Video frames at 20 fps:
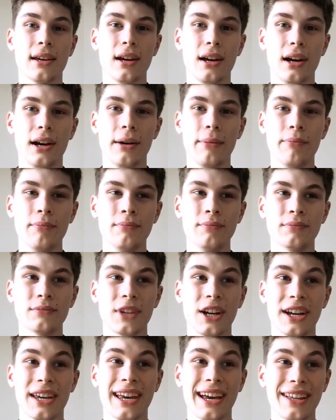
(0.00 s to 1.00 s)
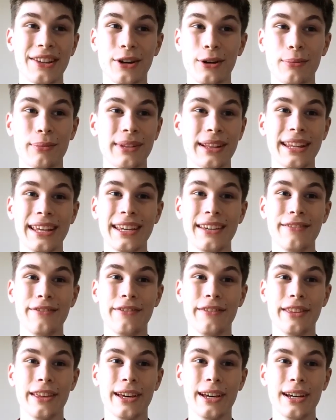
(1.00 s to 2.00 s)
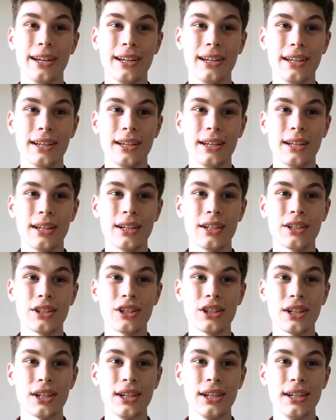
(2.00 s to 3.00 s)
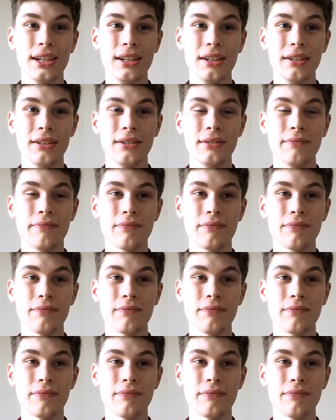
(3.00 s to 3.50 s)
I cannot believe that she